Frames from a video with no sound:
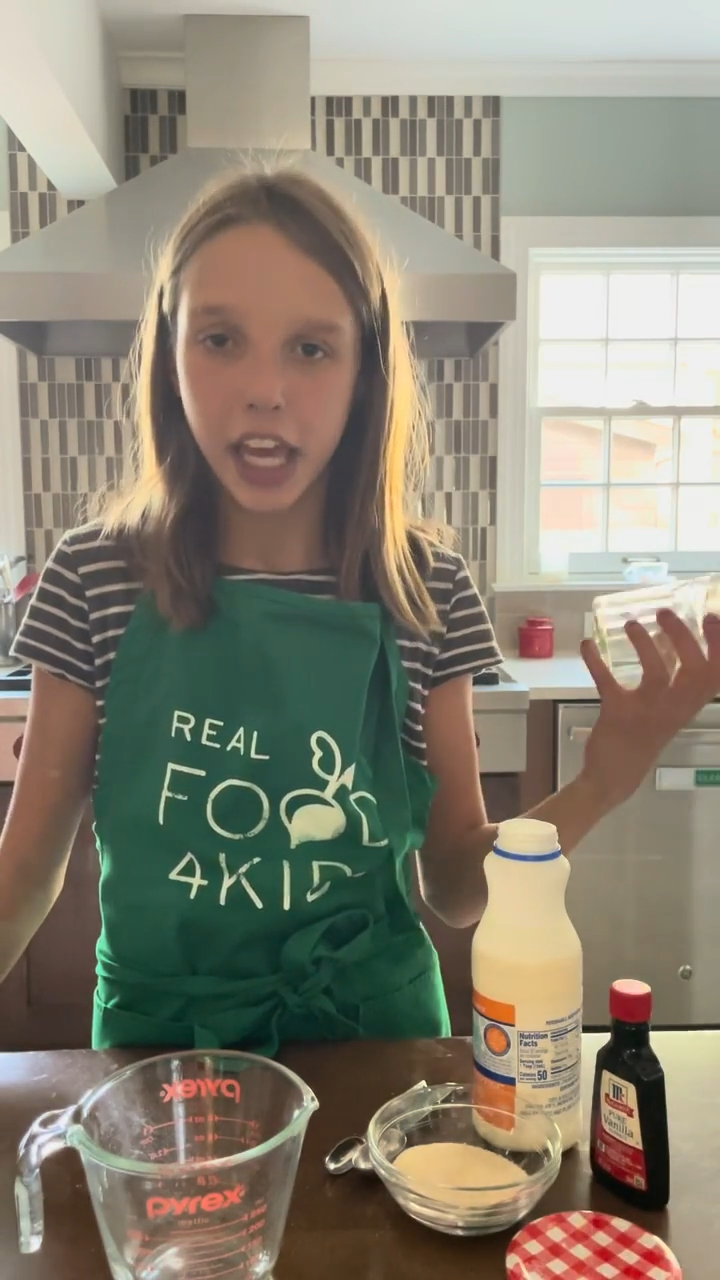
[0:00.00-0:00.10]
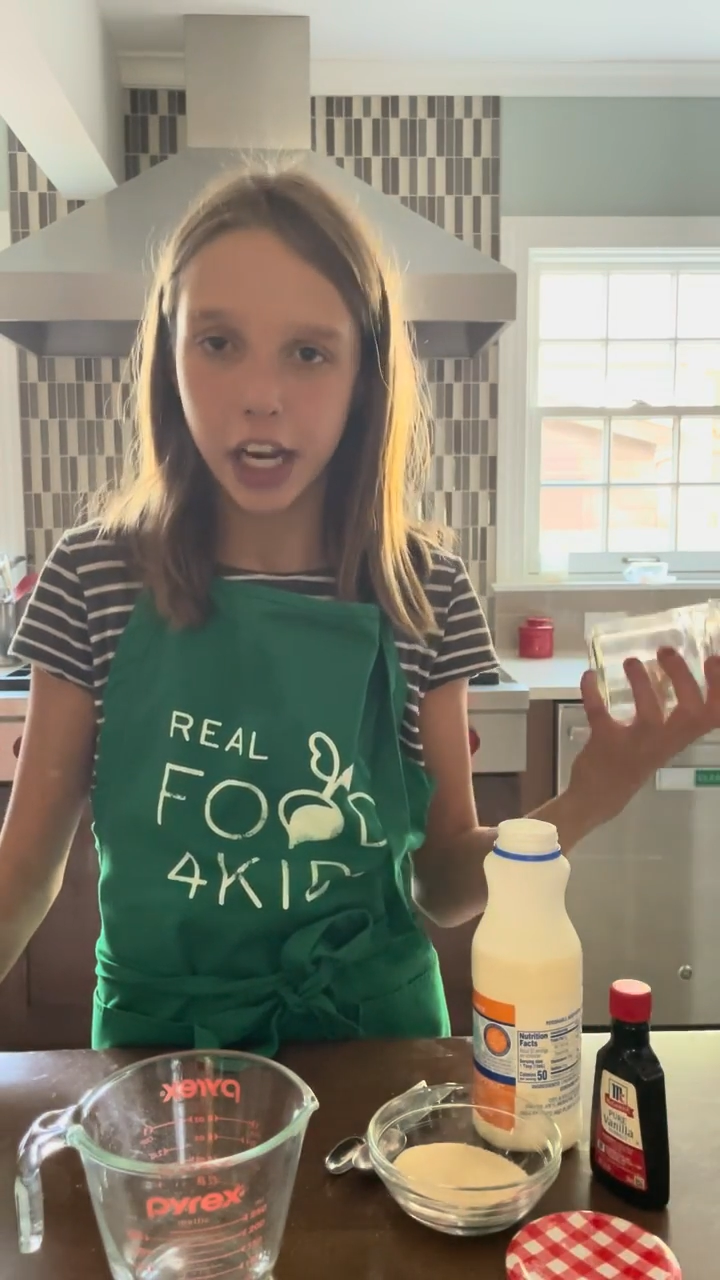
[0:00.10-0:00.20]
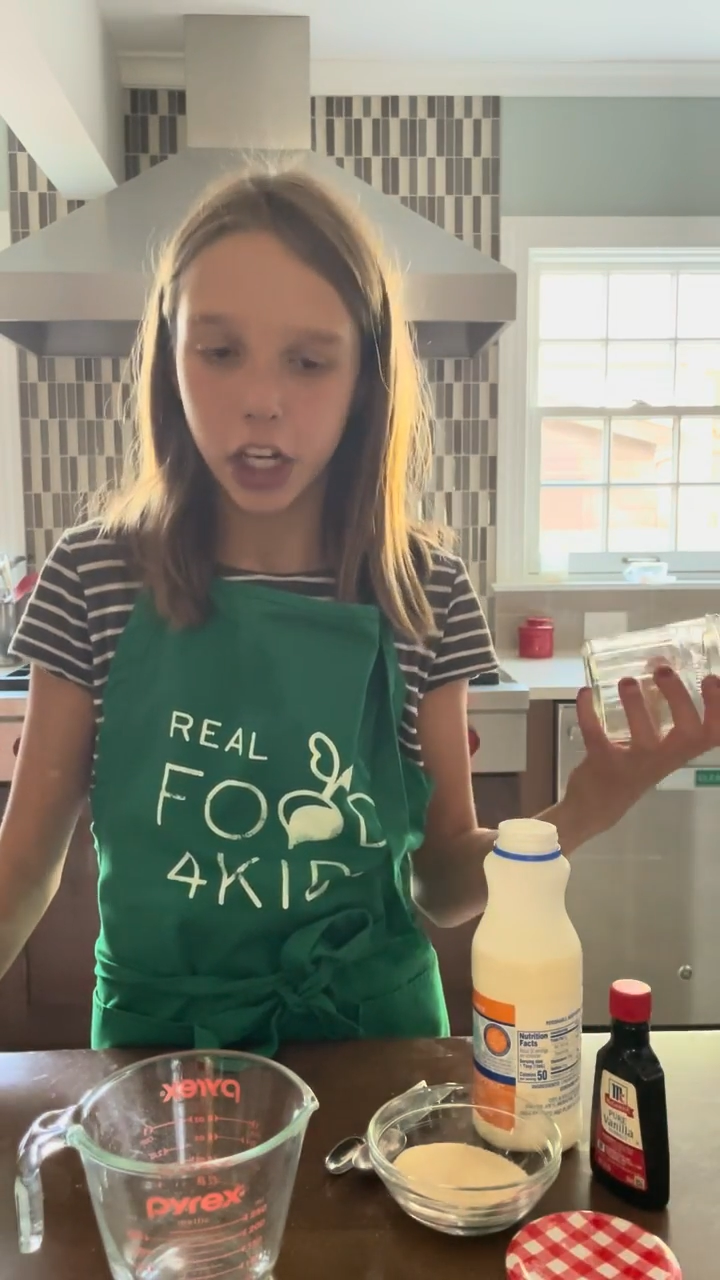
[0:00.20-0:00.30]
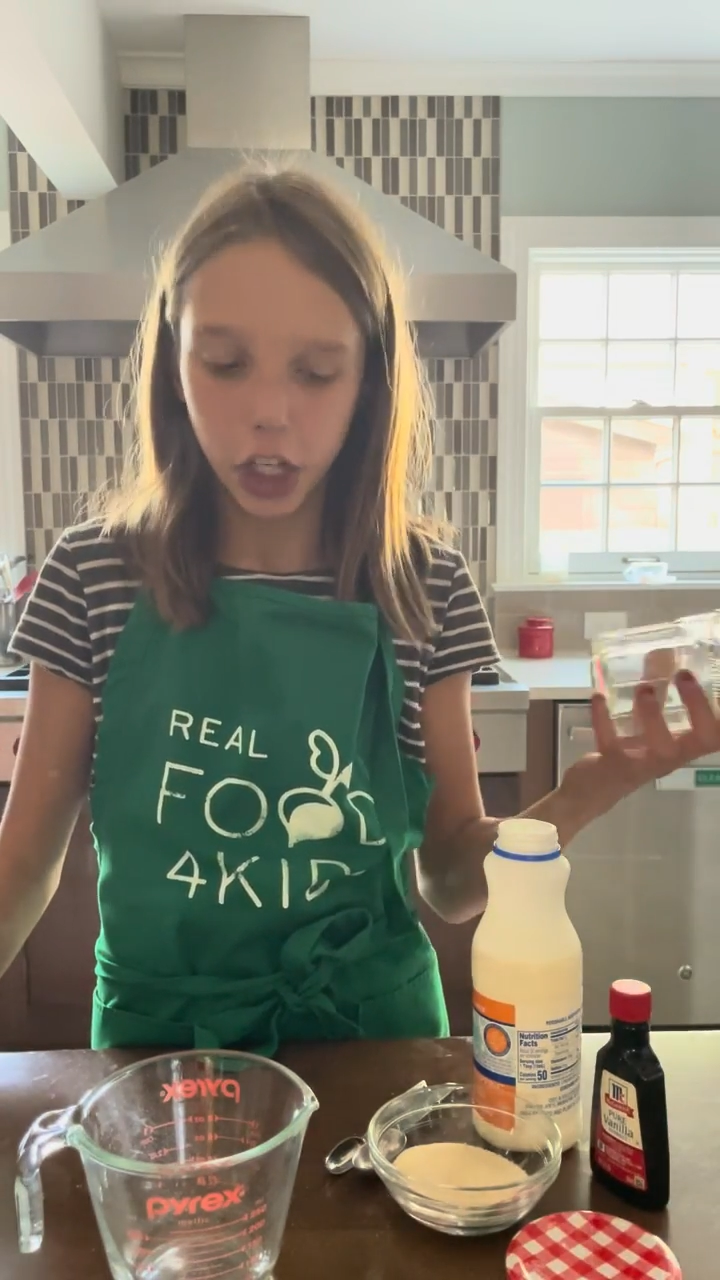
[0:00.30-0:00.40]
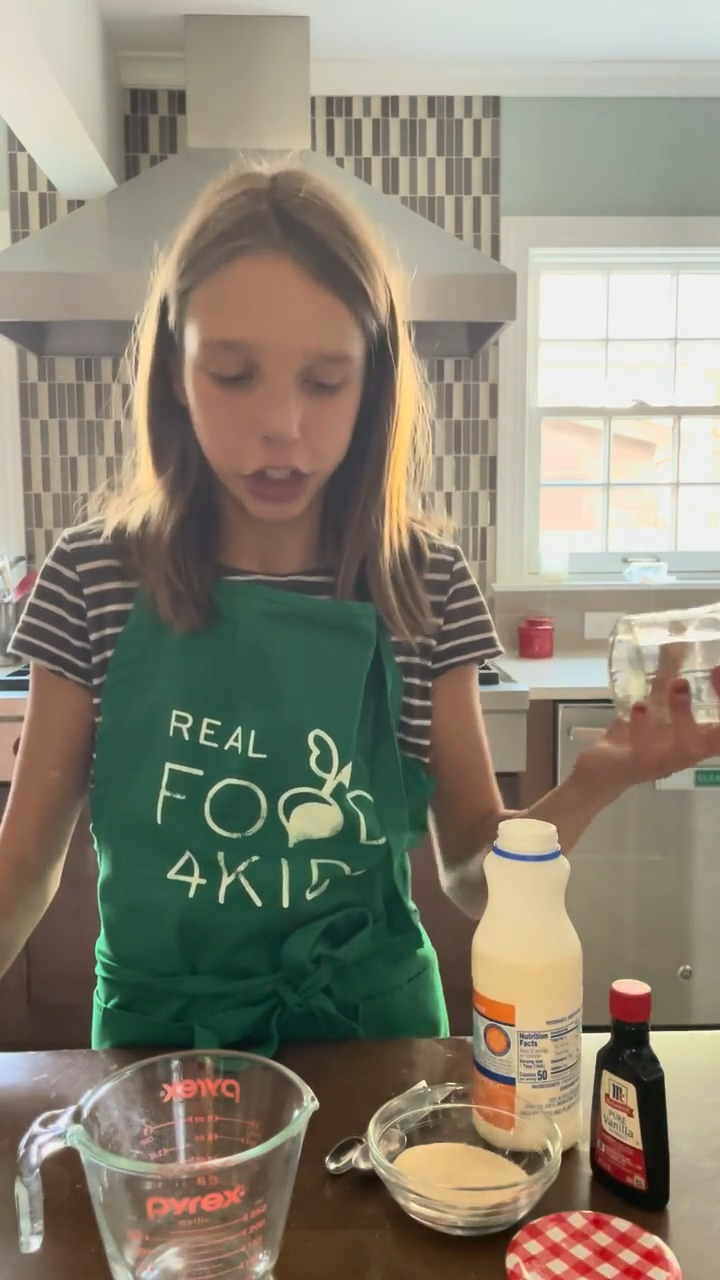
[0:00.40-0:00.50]
in
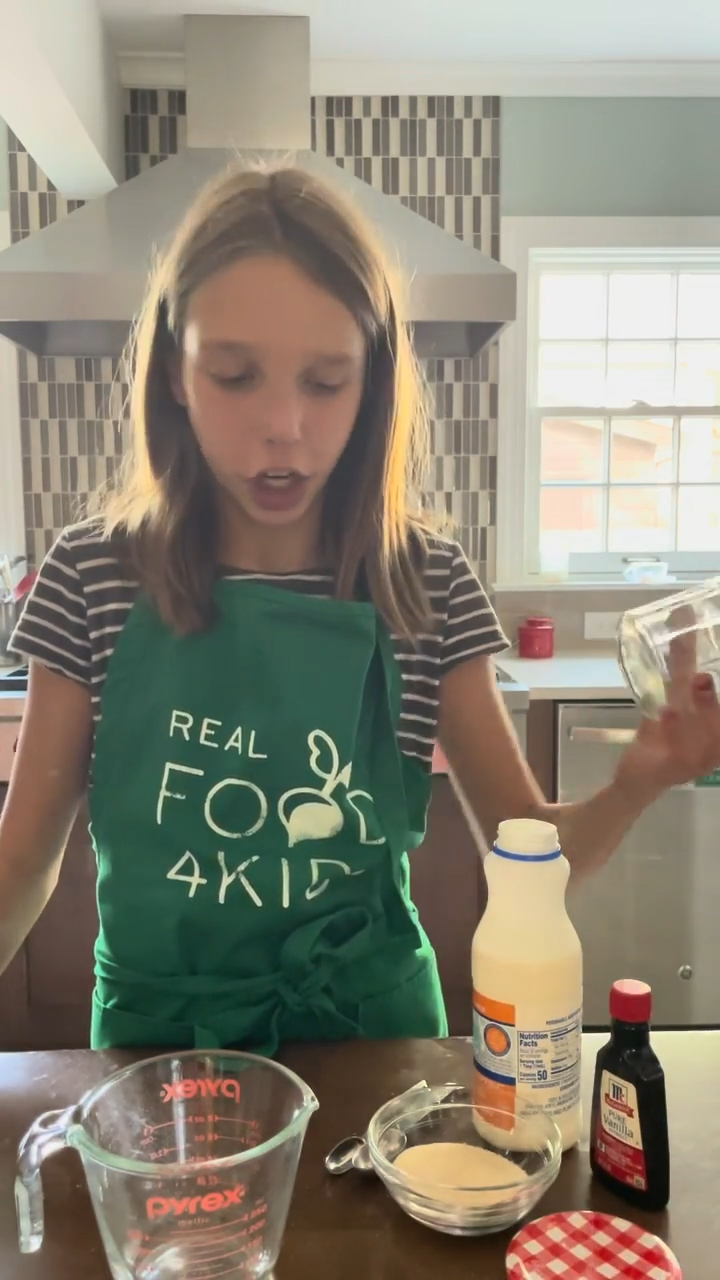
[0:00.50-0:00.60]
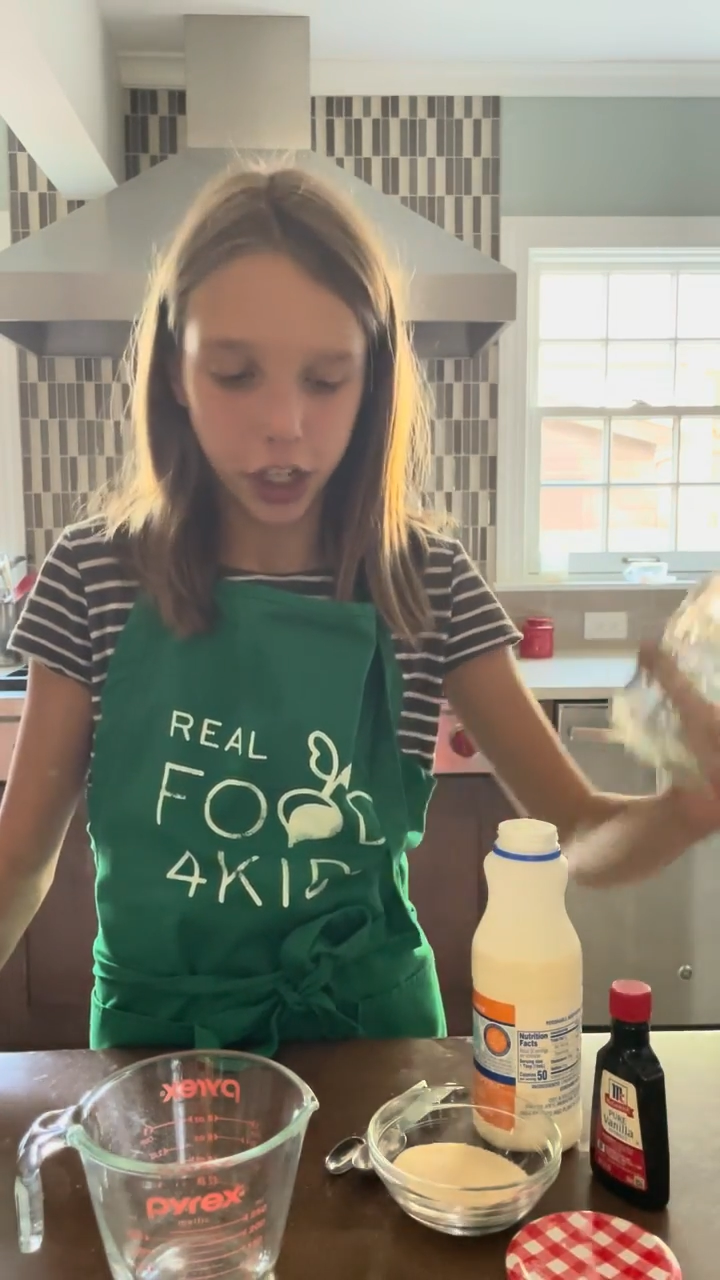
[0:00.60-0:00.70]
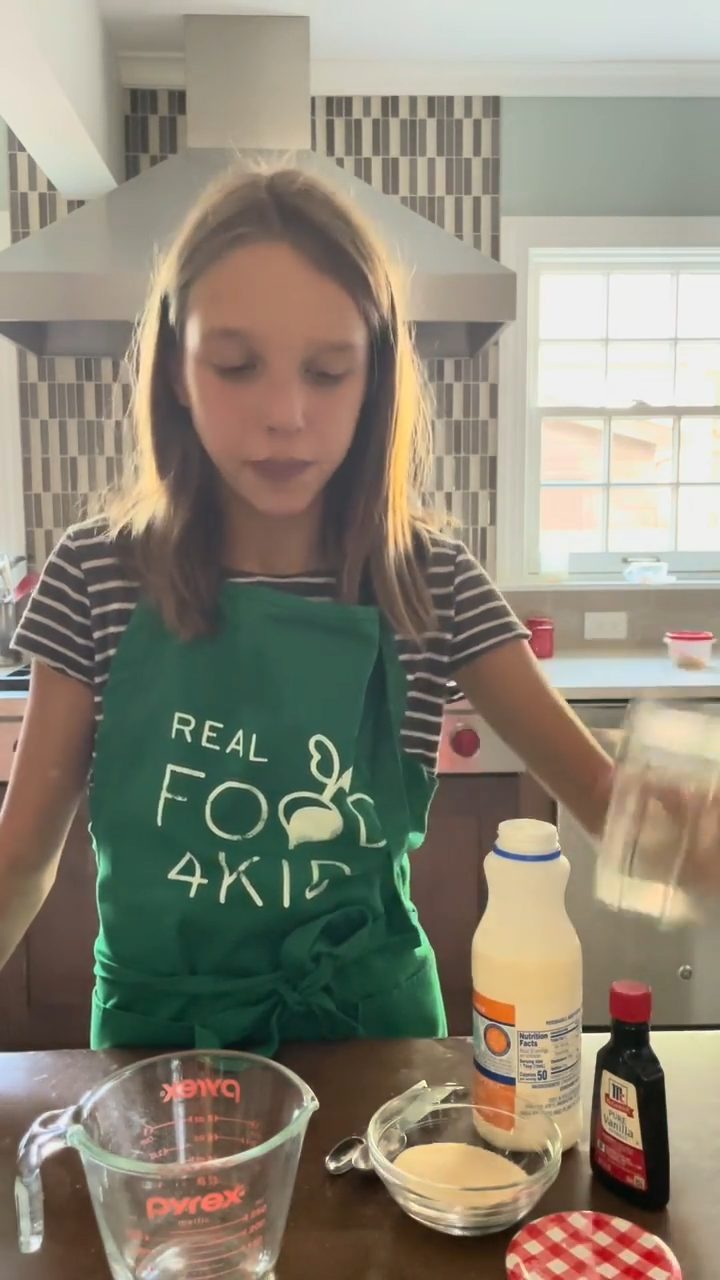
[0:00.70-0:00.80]
a jar.